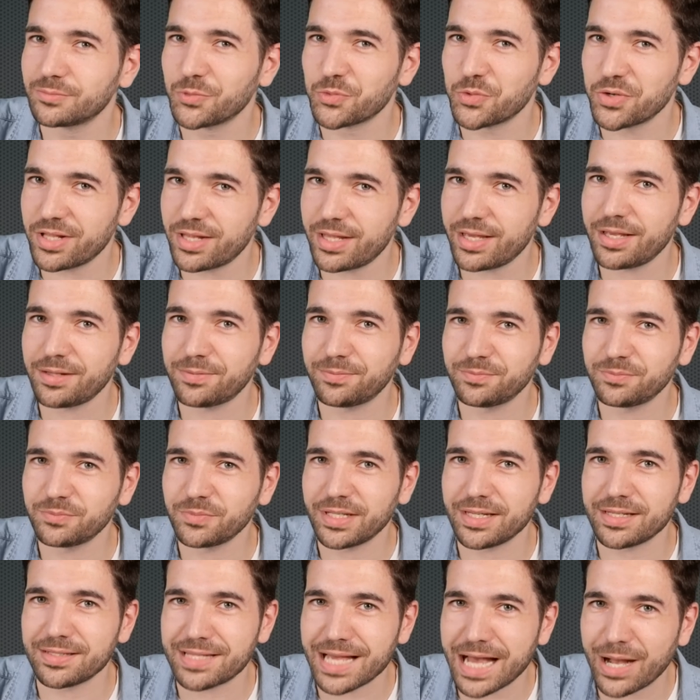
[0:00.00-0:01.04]
Really?
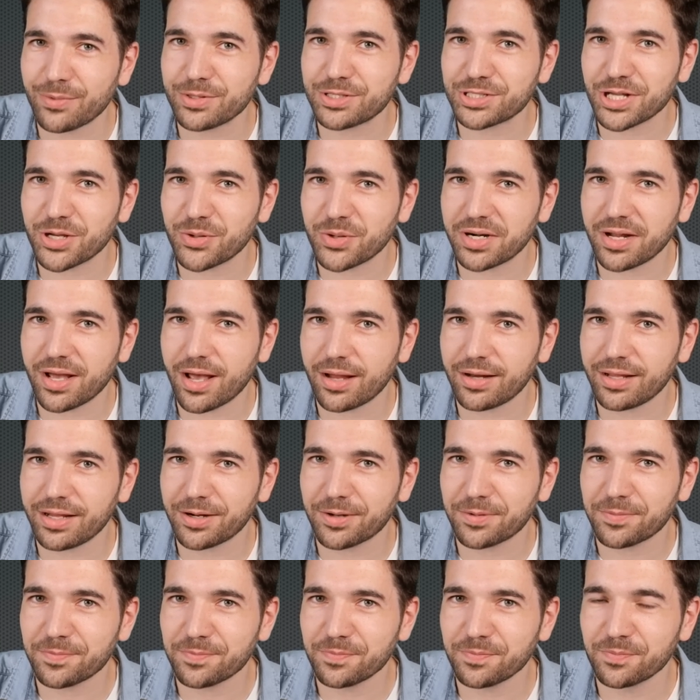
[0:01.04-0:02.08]
Is that what's going on
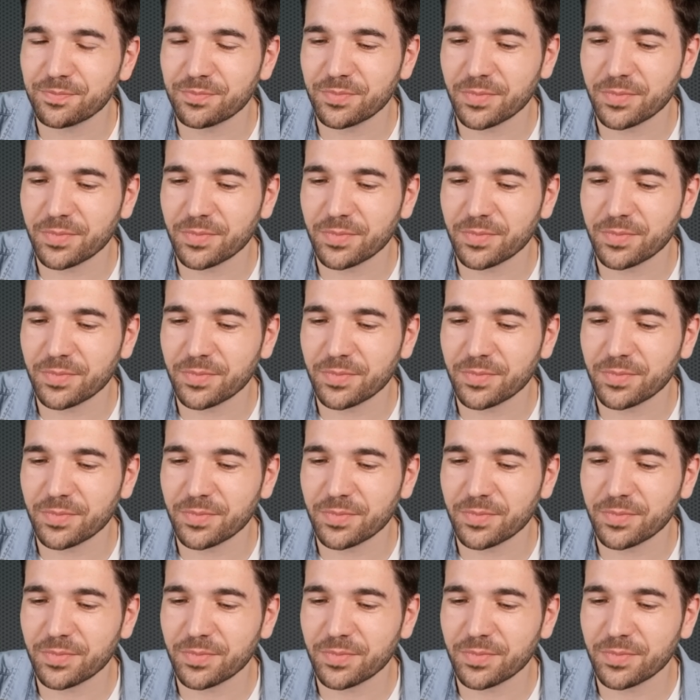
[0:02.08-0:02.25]
here?